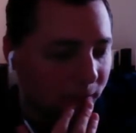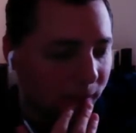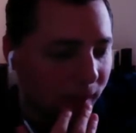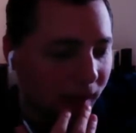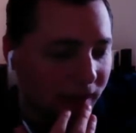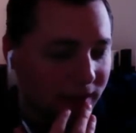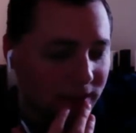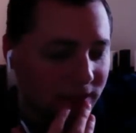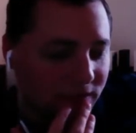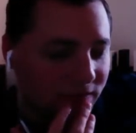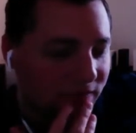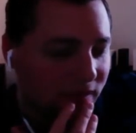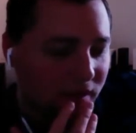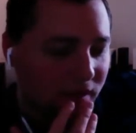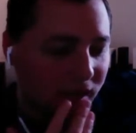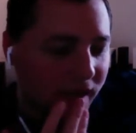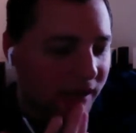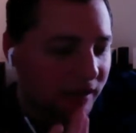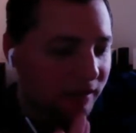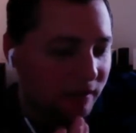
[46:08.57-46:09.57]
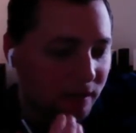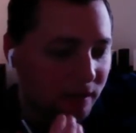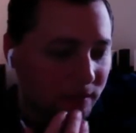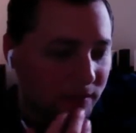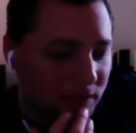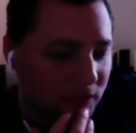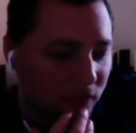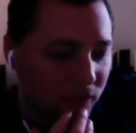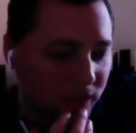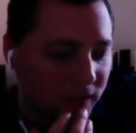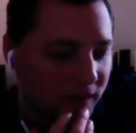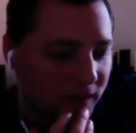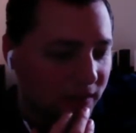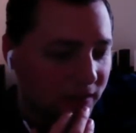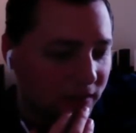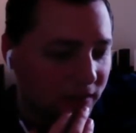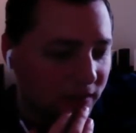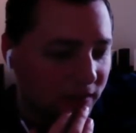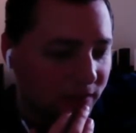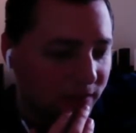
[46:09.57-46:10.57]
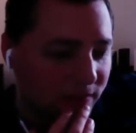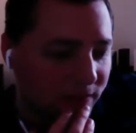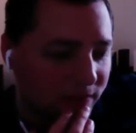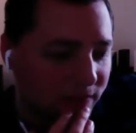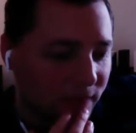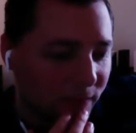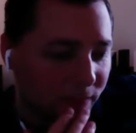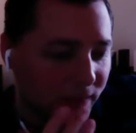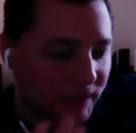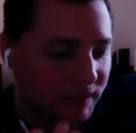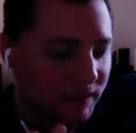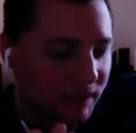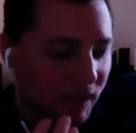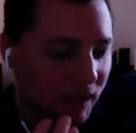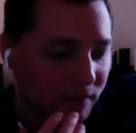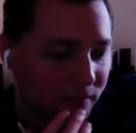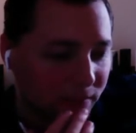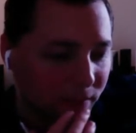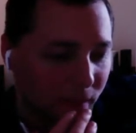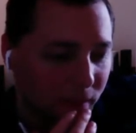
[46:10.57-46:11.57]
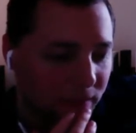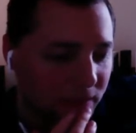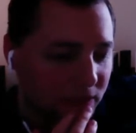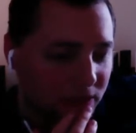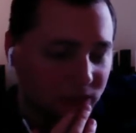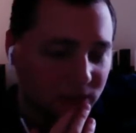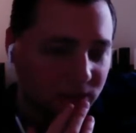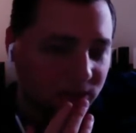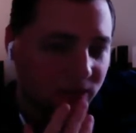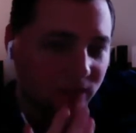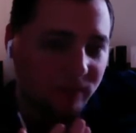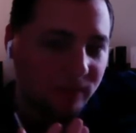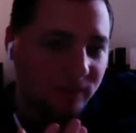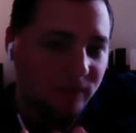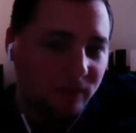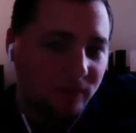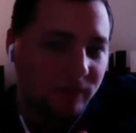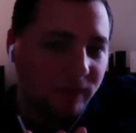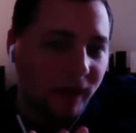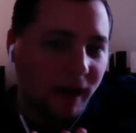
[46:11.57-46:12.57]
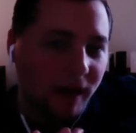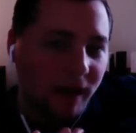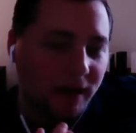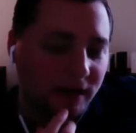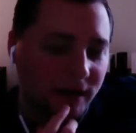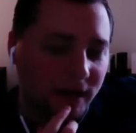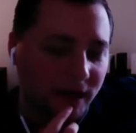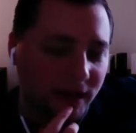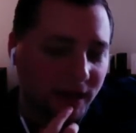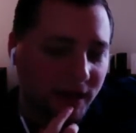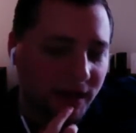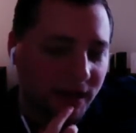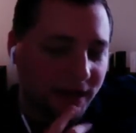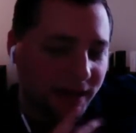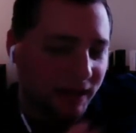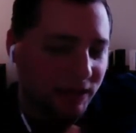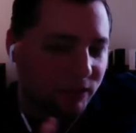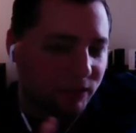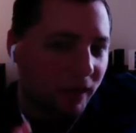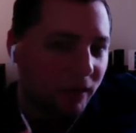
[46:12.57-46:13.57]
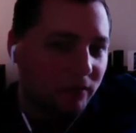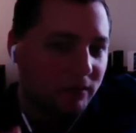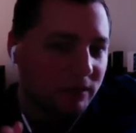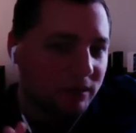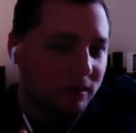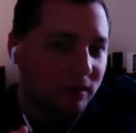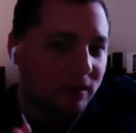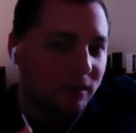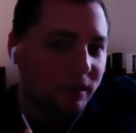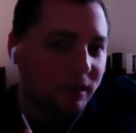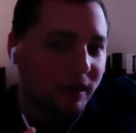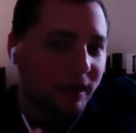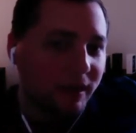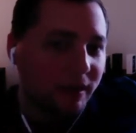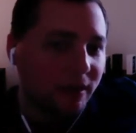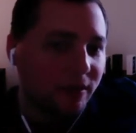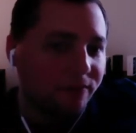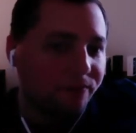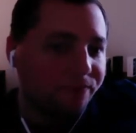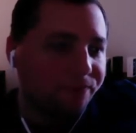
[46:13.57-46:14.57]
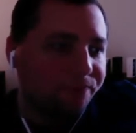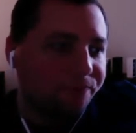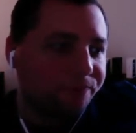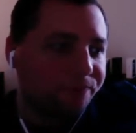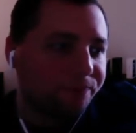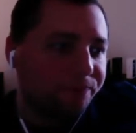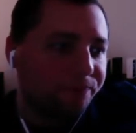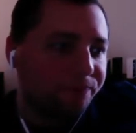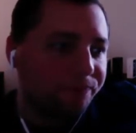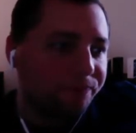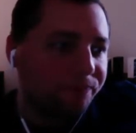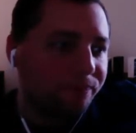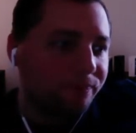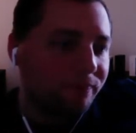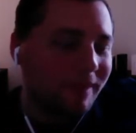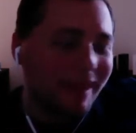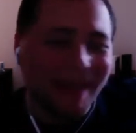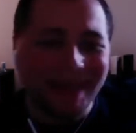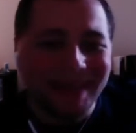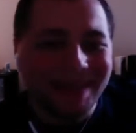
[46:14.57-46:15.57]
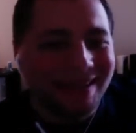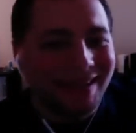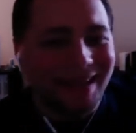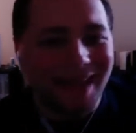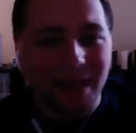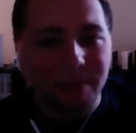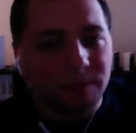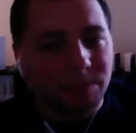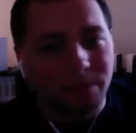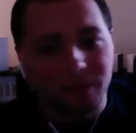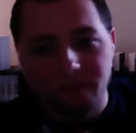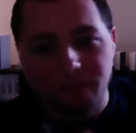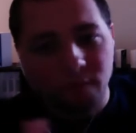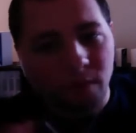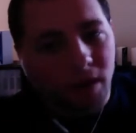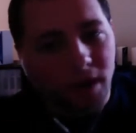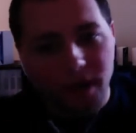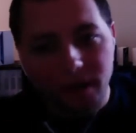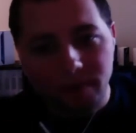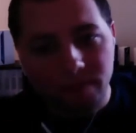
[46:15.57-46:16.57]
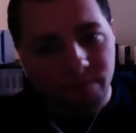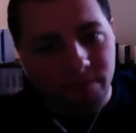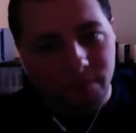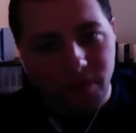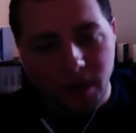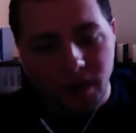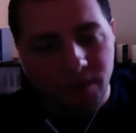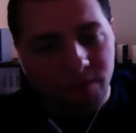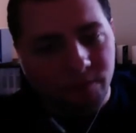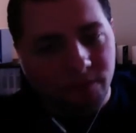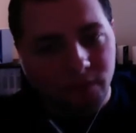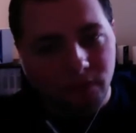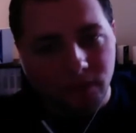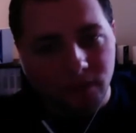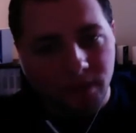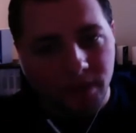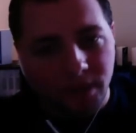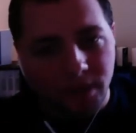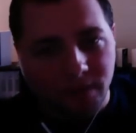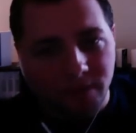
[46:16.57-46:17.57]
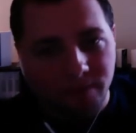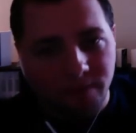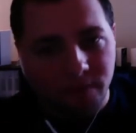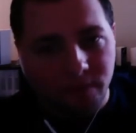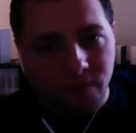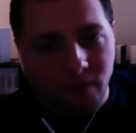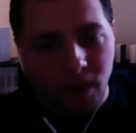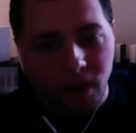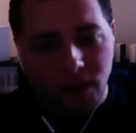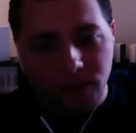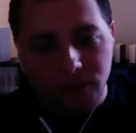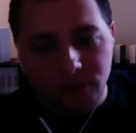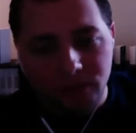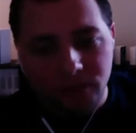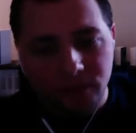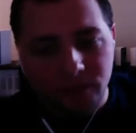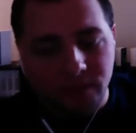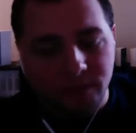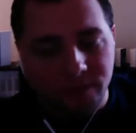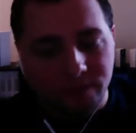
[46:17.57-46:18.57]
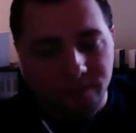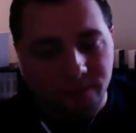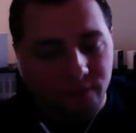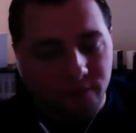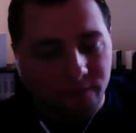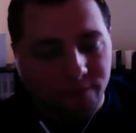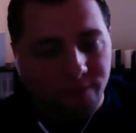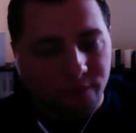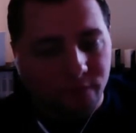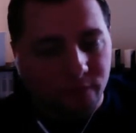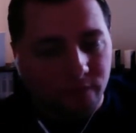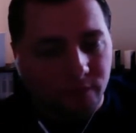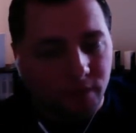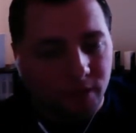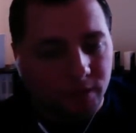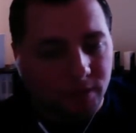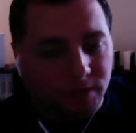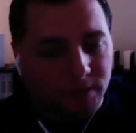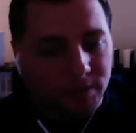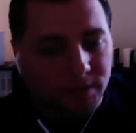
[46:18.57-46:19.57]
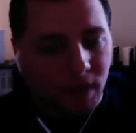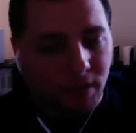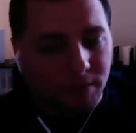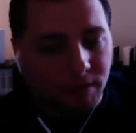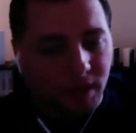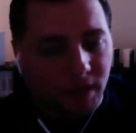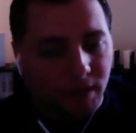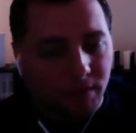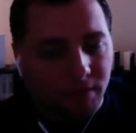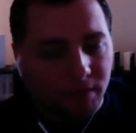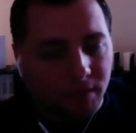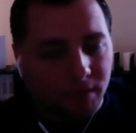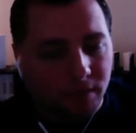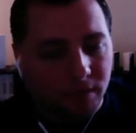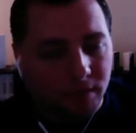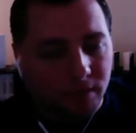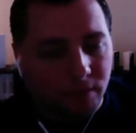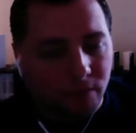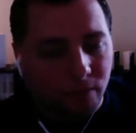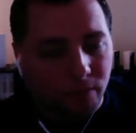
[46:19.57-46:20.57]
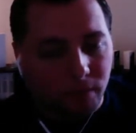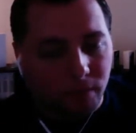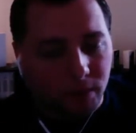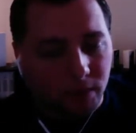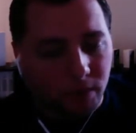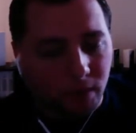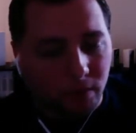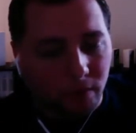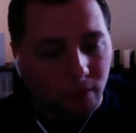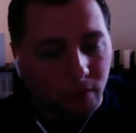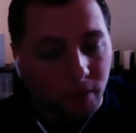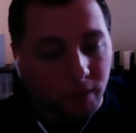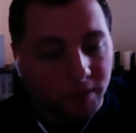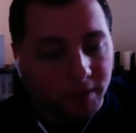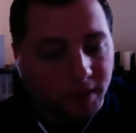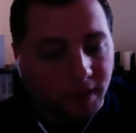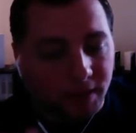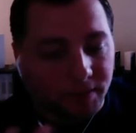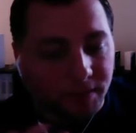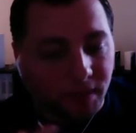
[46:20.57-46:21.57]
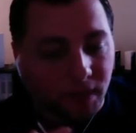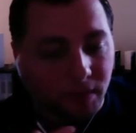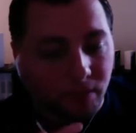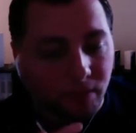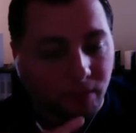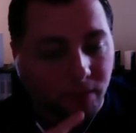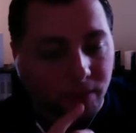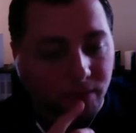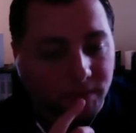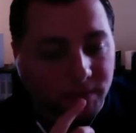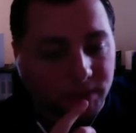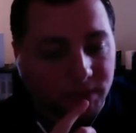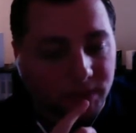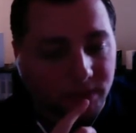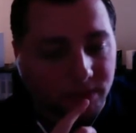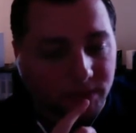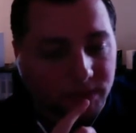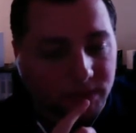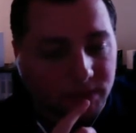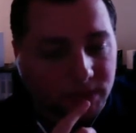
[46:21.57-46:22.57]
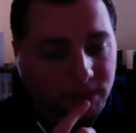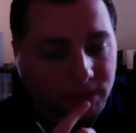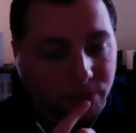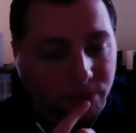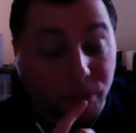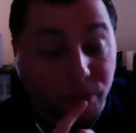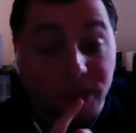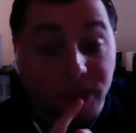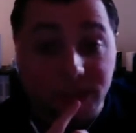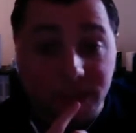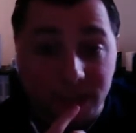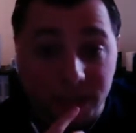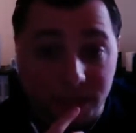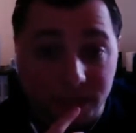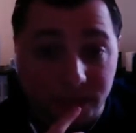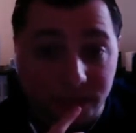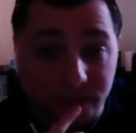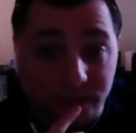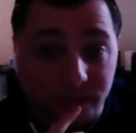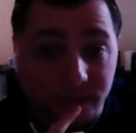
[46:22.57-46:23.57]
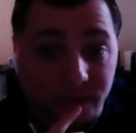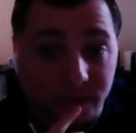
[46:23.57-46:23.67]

I just feel like the majority of the big time publishers don't do that, and that's why I always look at indie games before I ever look at a full console for a full top game. One other game that I bought recently was Prison Tycoon.